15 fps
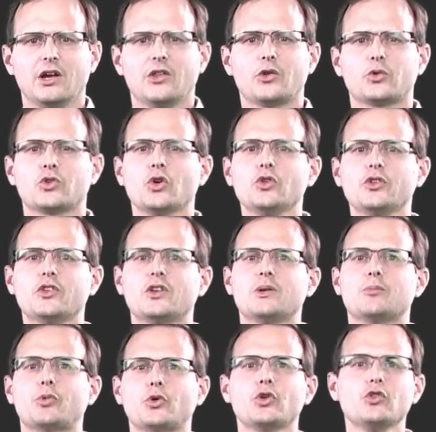The result is an
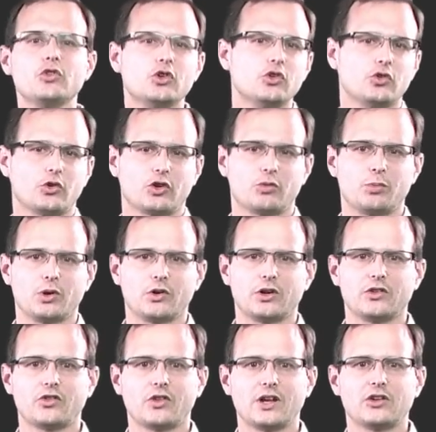improved user
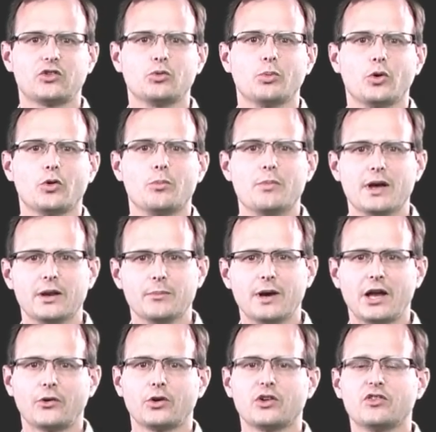experience thanks to both better
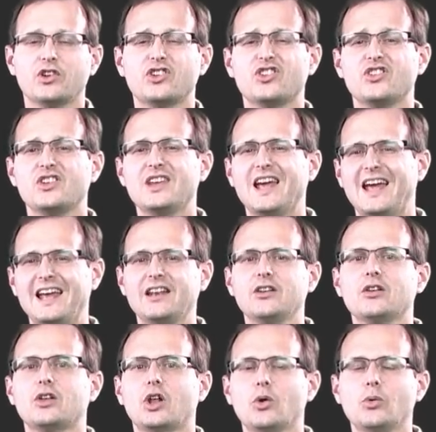battery efficiency
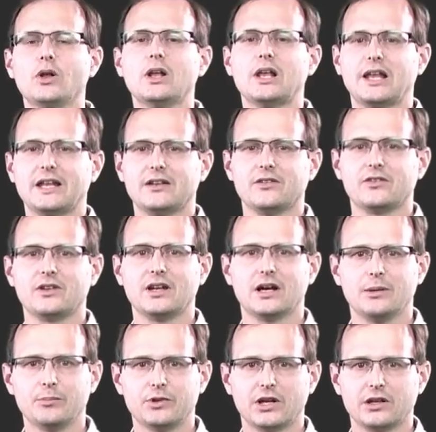and lower latency
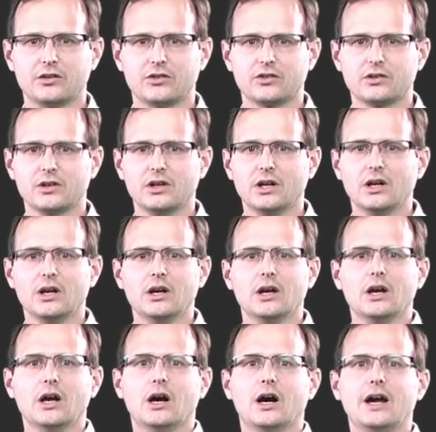updates.
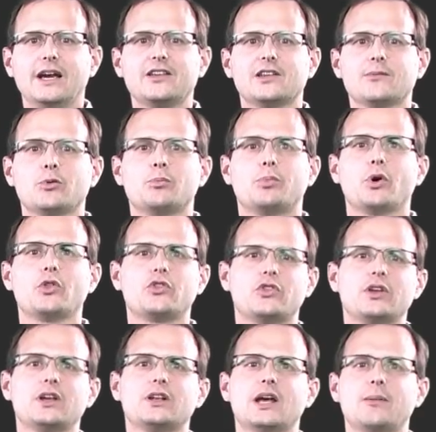I examined both
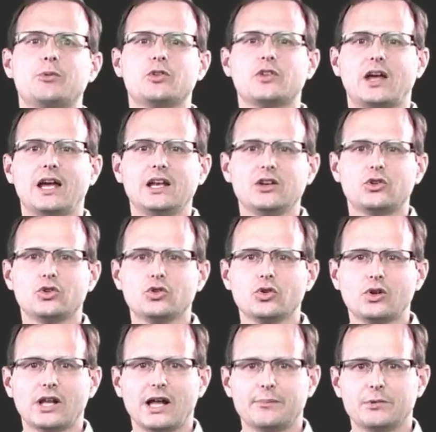sync adapters and Google
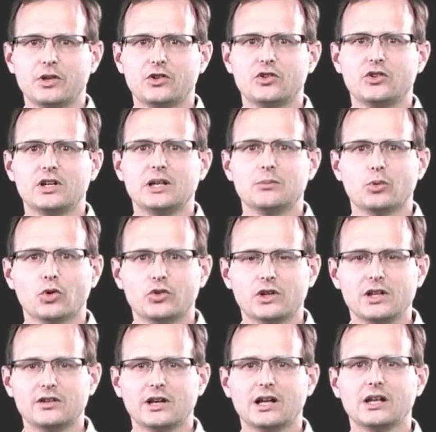Cloud Messaging in more
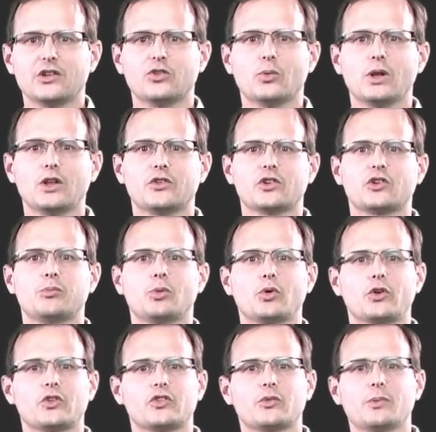detail as well as
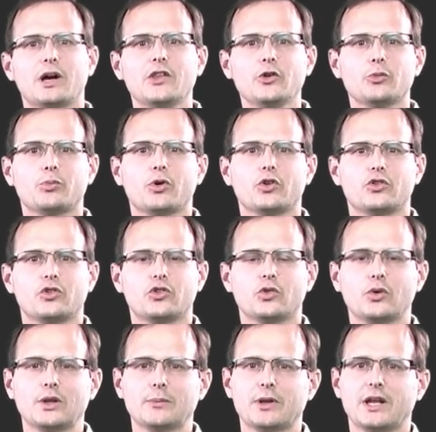exploring some other approaches
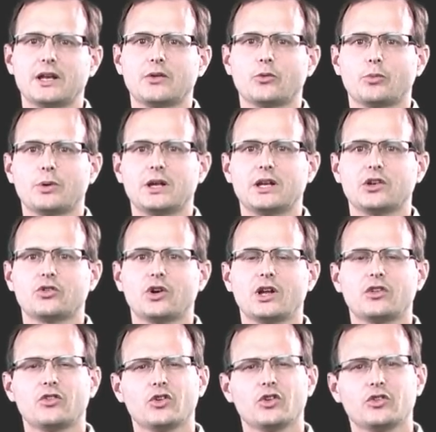to eliminating repeating
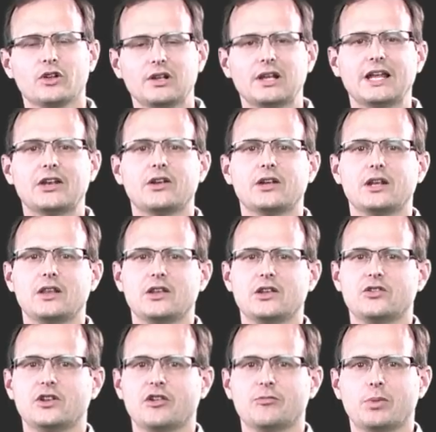transfers later in
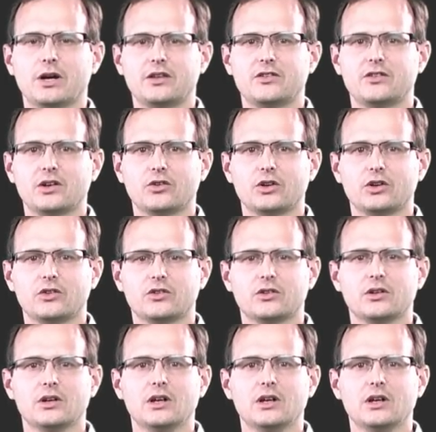this DevByte series.